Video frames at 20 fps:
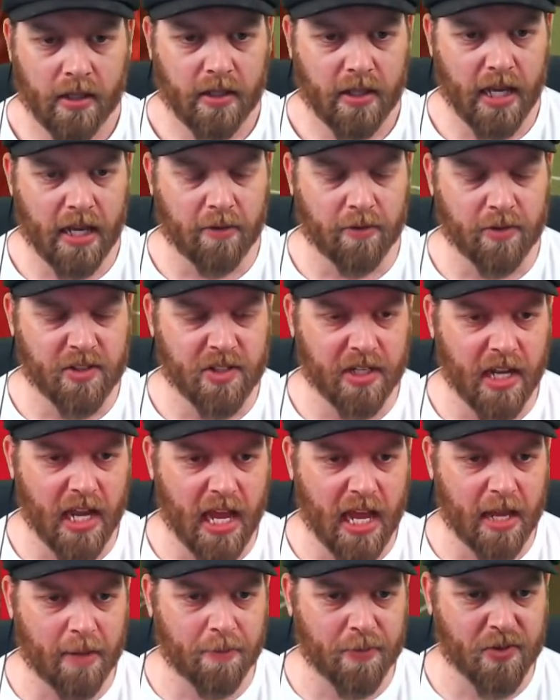That was an
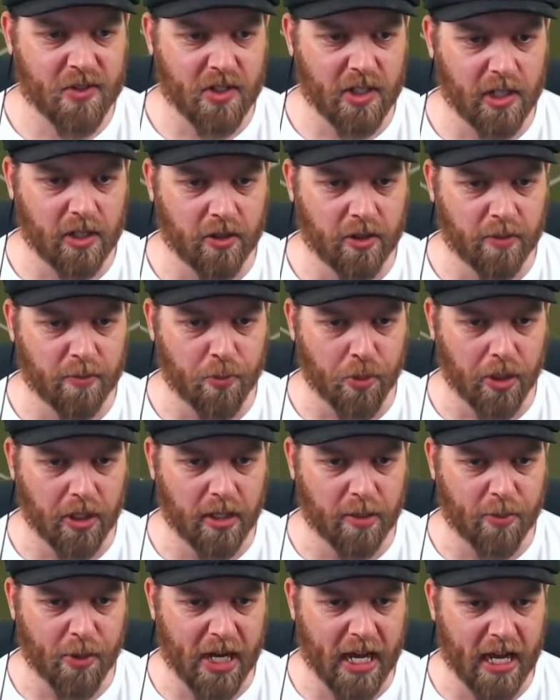absolute
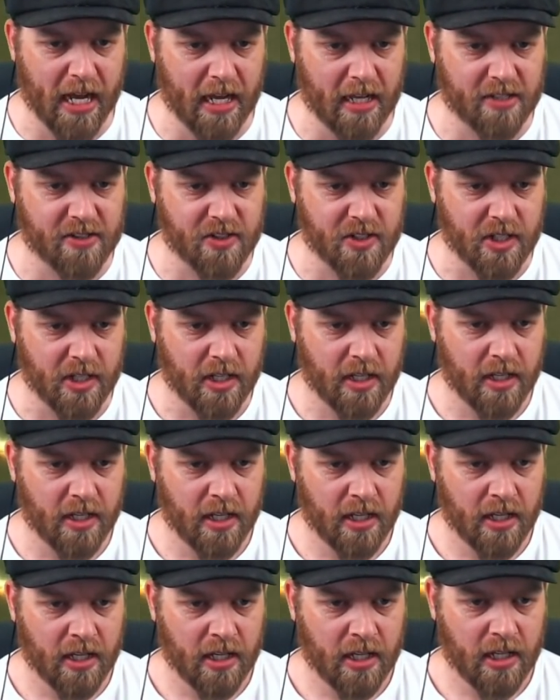bullet pass.
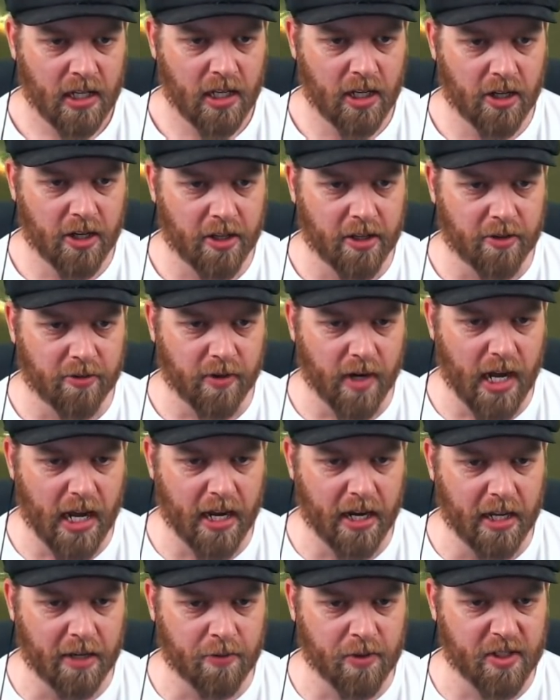Look at the
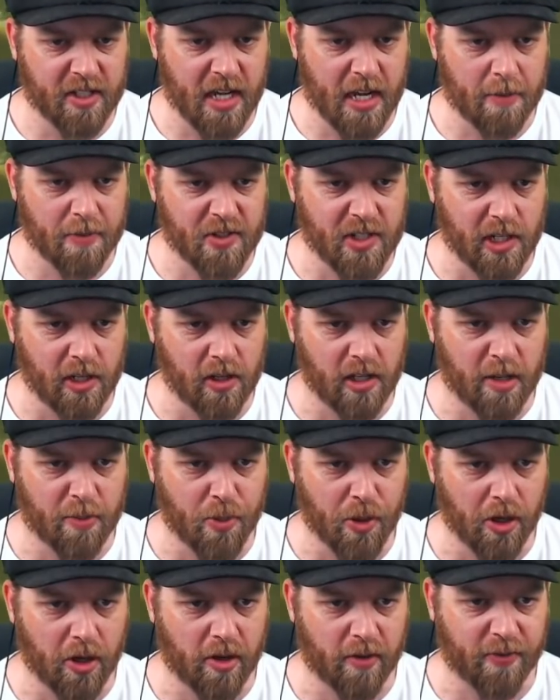run. It was absolutely
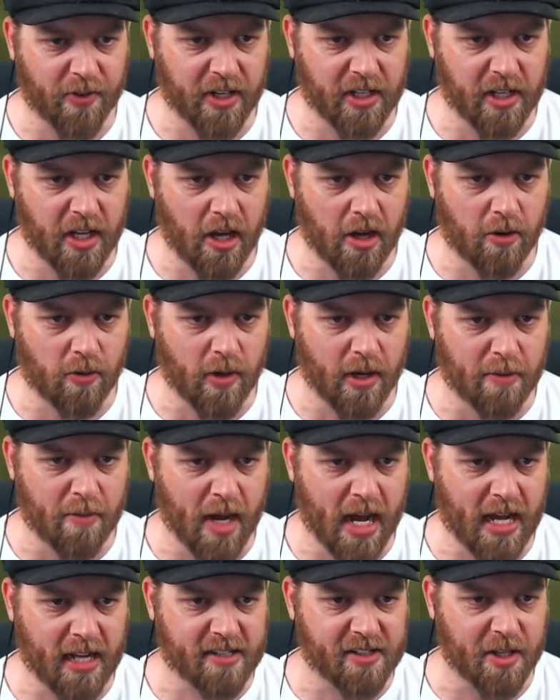perfect. No one
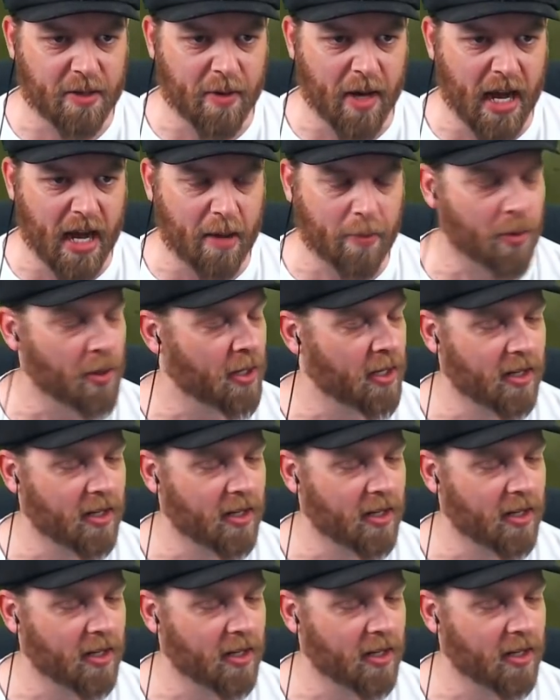marks him up.